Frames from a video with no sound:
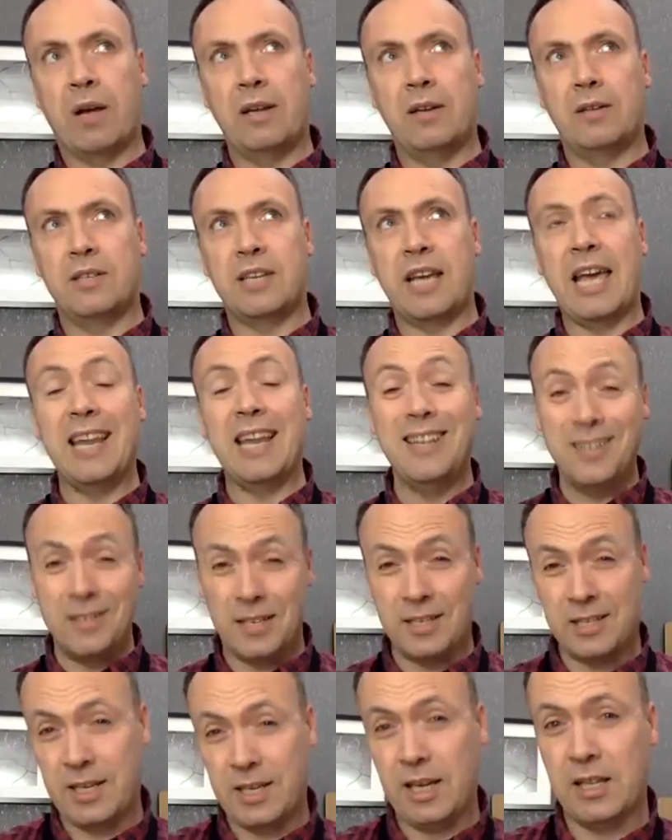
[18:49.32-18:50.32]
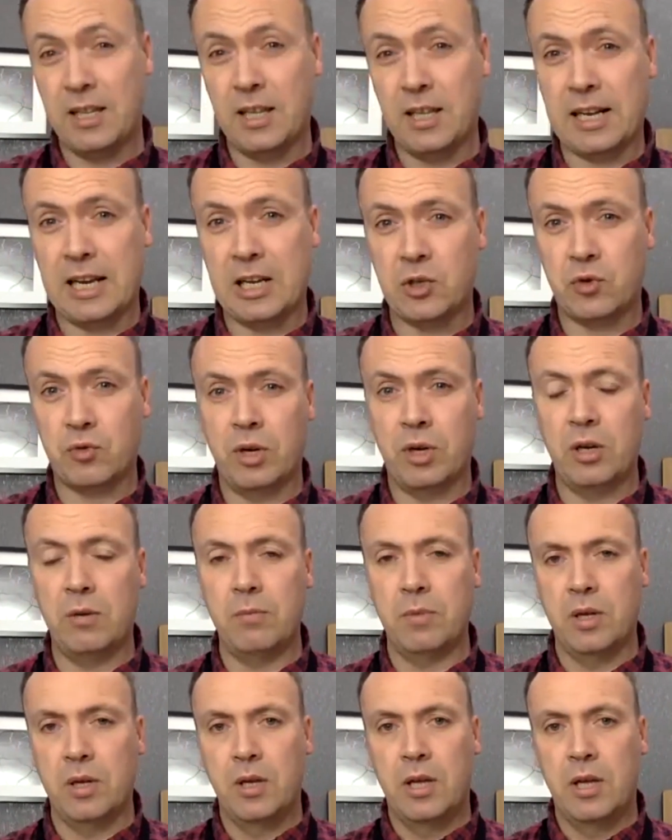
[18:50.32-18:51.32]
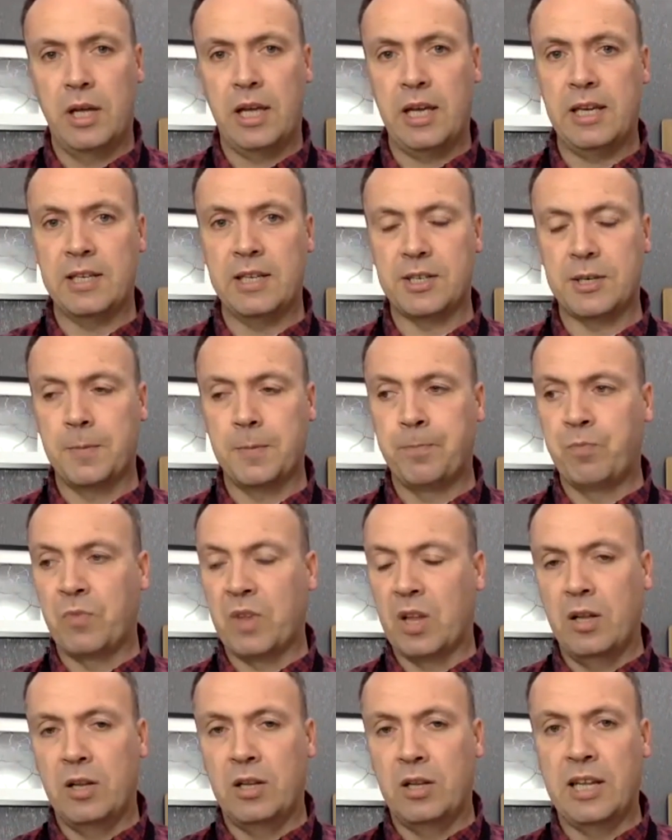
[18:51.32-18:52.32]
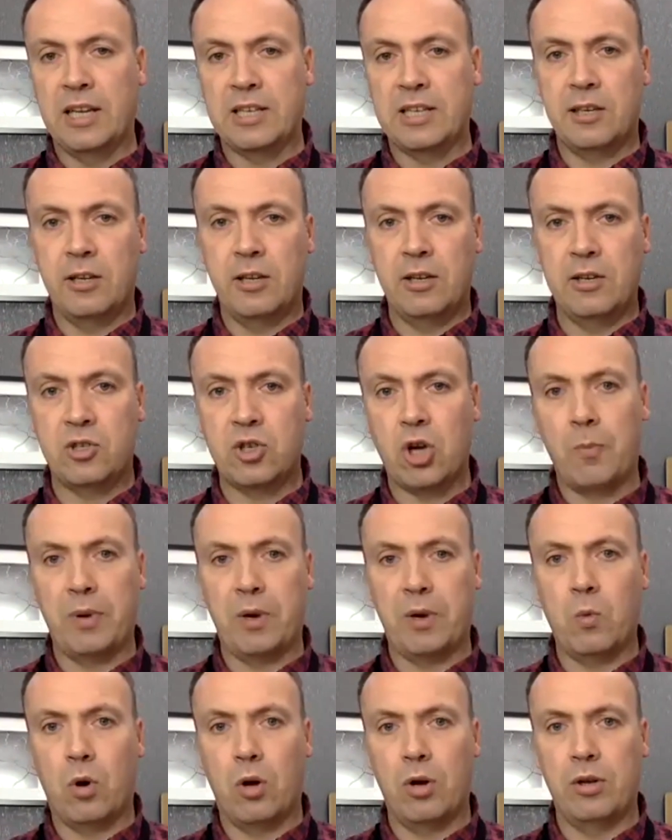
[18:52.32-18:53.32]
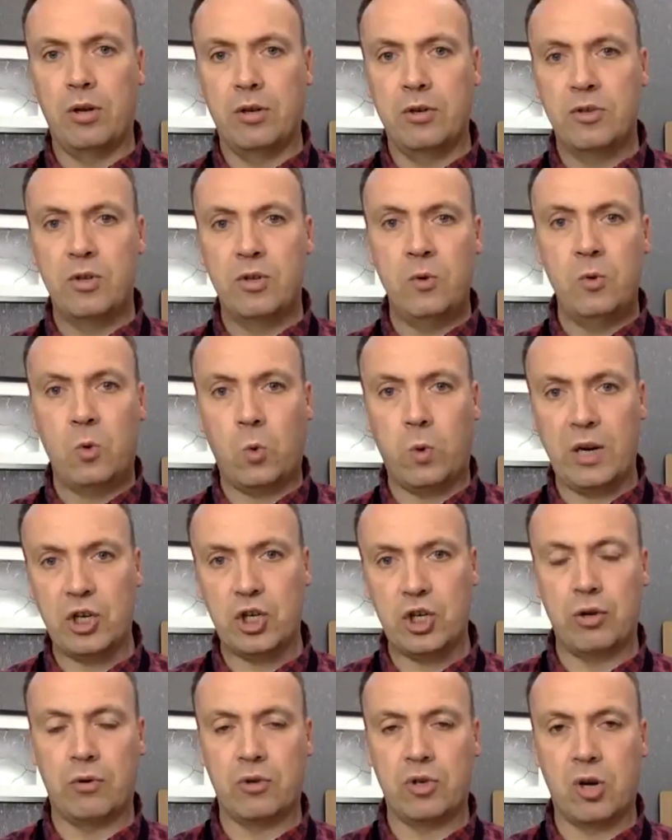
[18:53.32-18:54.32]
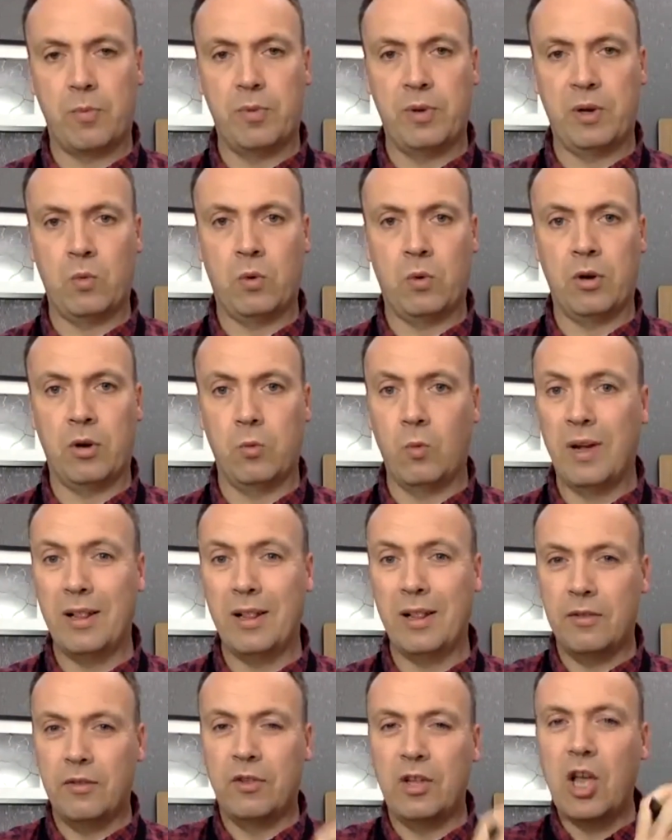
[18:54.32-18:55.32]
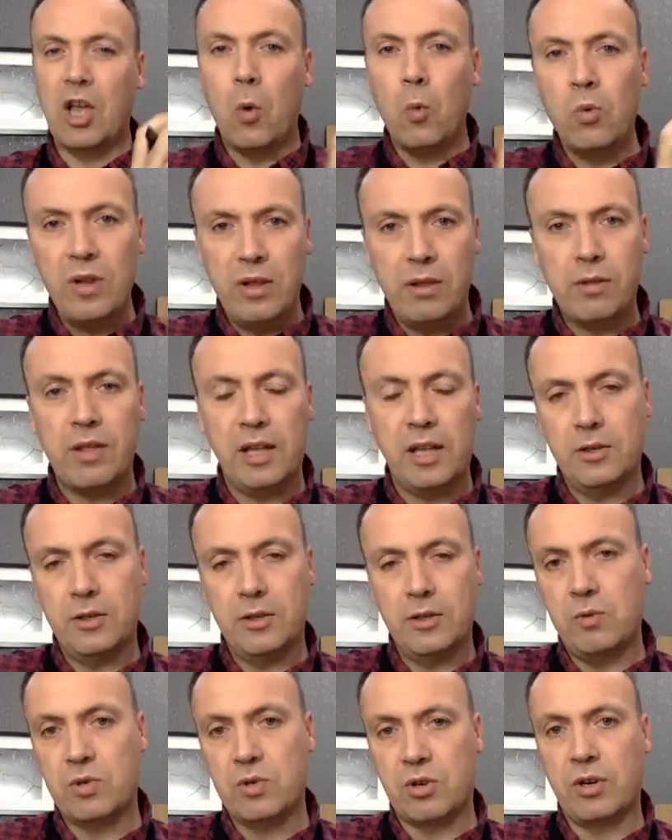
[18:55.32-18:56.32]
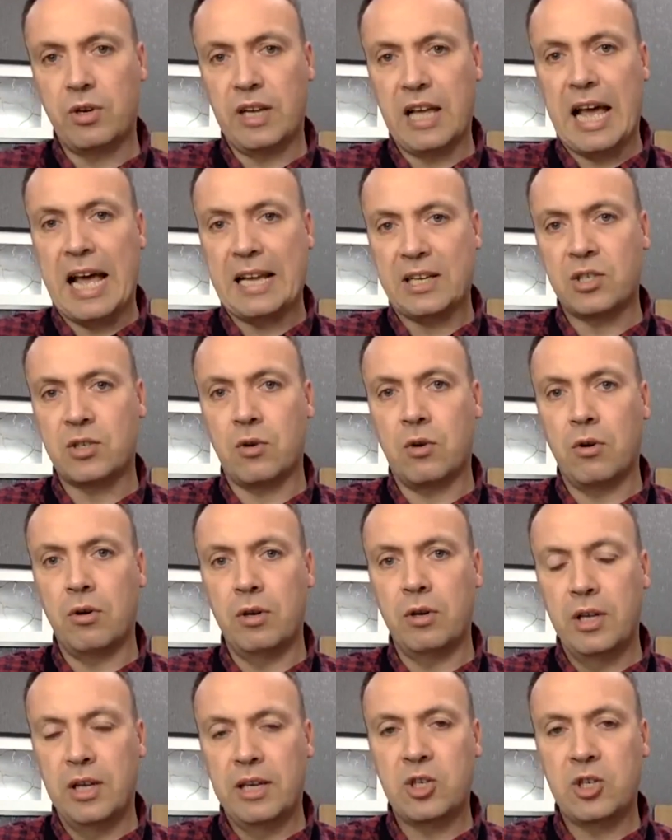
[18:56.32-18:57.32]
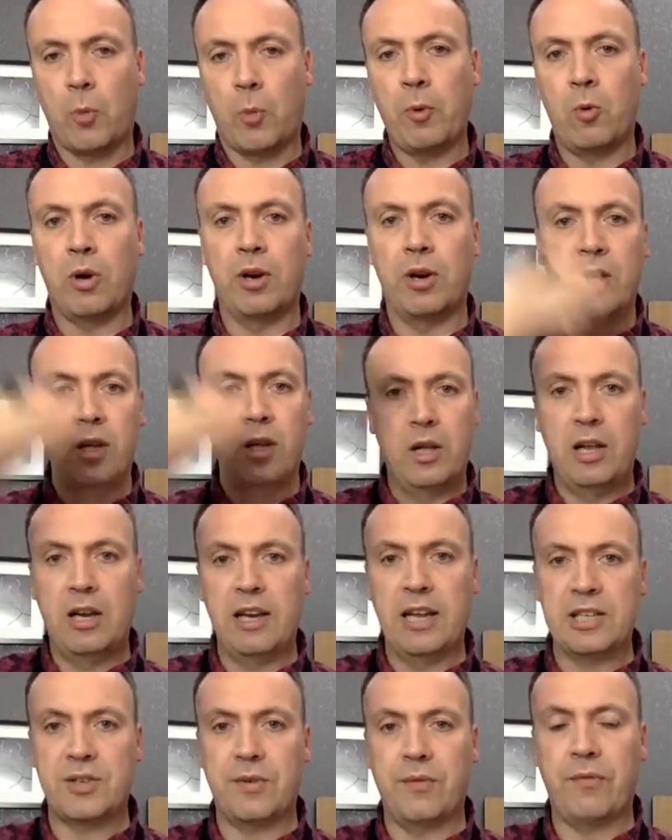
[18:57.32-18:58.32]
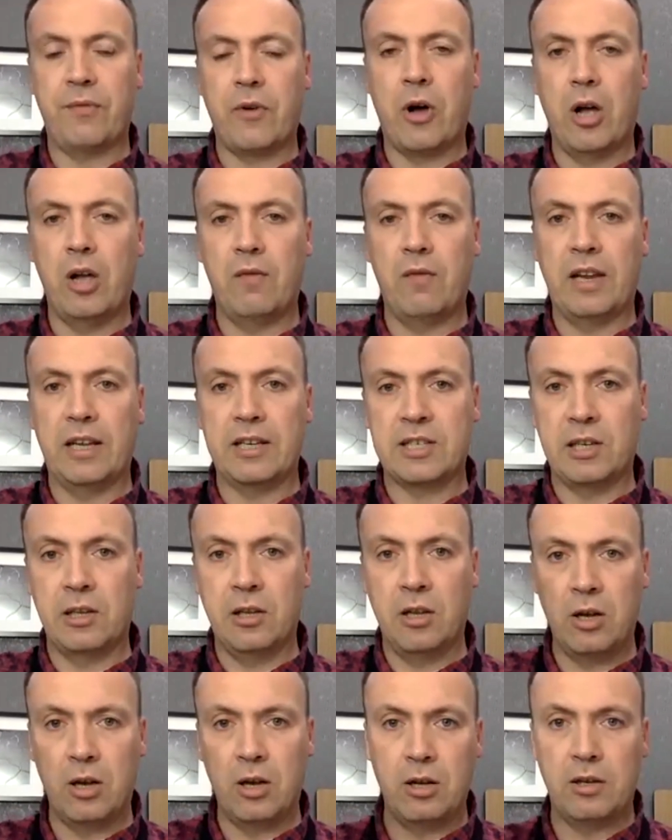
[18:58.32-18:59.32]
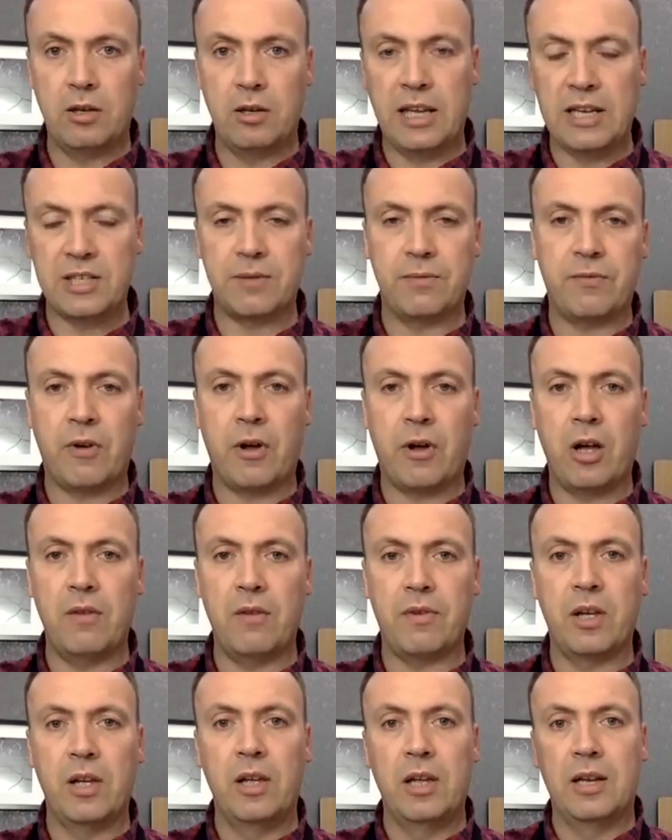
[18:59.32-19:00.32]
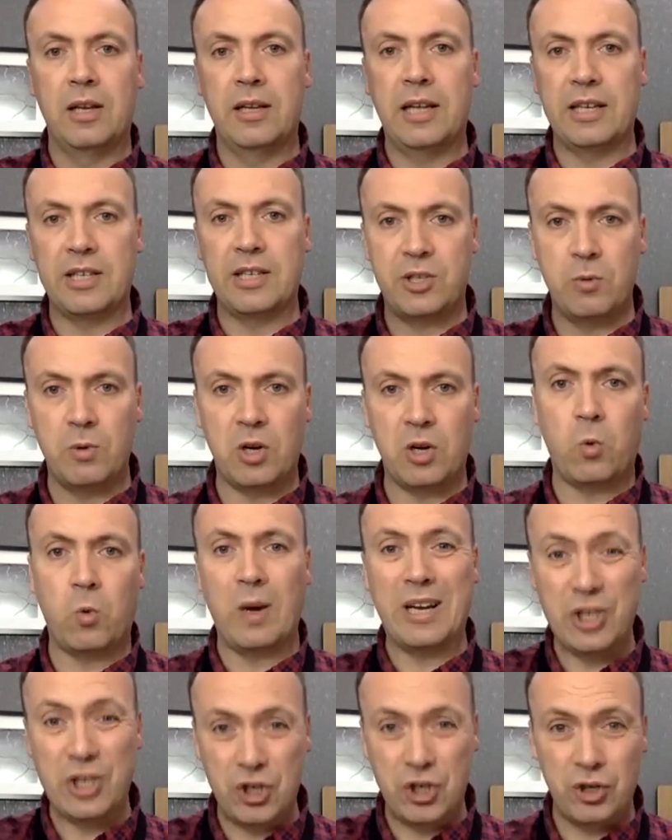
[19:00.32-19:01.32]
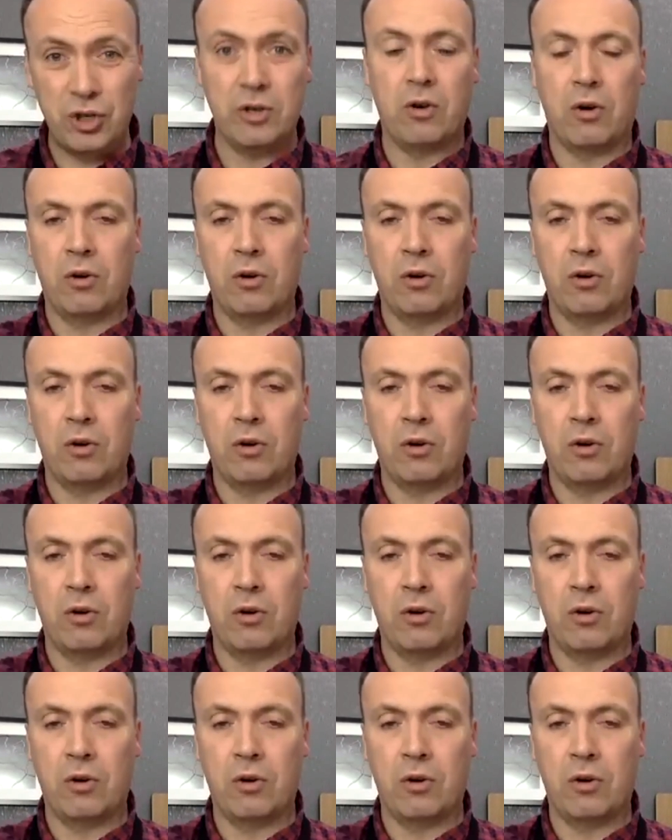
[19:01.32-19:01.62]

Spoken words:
tend to see in the classroom is, let's learn topic 1, do question on topic 1. Well, the only thing the student's going to get asked on is topic 1. In lesson 5, let's learn lesson 5. Let's do a question on